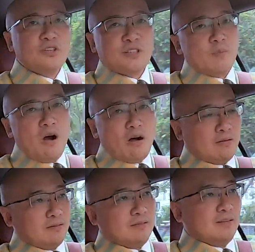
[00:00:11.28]
You're
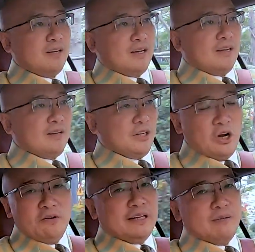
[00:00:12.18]
small. You
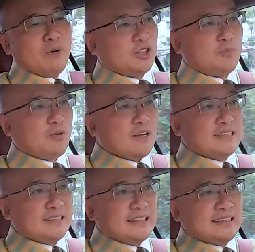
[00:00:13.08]
don't need much
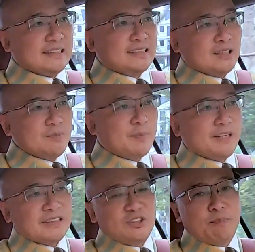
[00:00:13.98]
process and systems
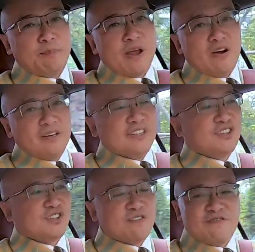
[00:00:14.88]
because you barely
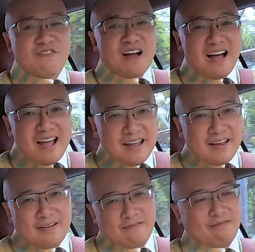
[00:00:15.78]

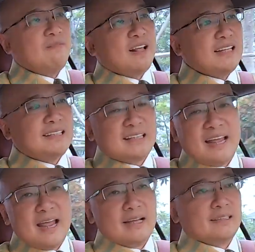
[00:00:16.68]
survive. If that's the
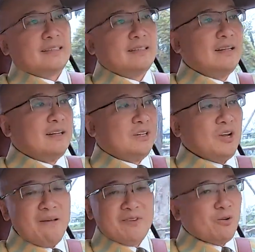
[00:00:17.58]
case,
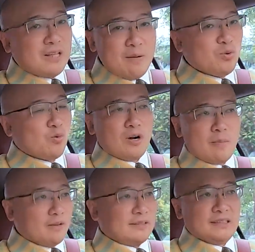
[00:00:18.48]
you have no time to worry
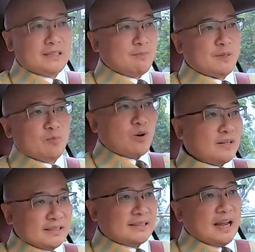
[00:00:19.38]
about systems and
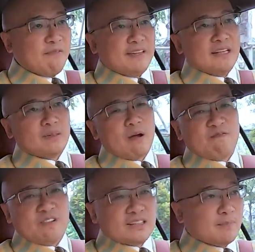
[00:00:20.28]
process. Everything's
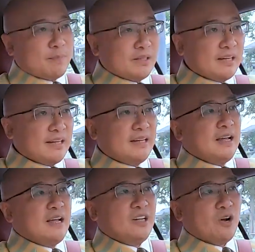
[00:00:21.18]
about
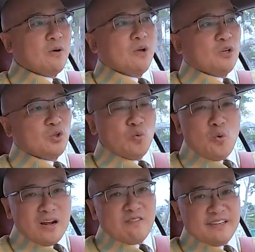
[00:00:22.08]
flexibility, do
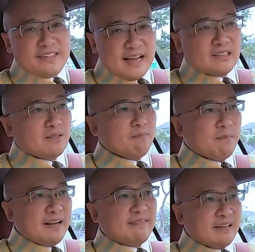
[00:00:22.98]
whatever it takes to
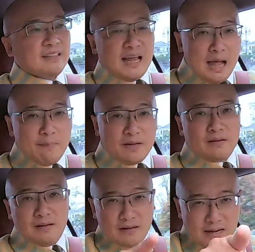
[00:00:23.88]
make things happen.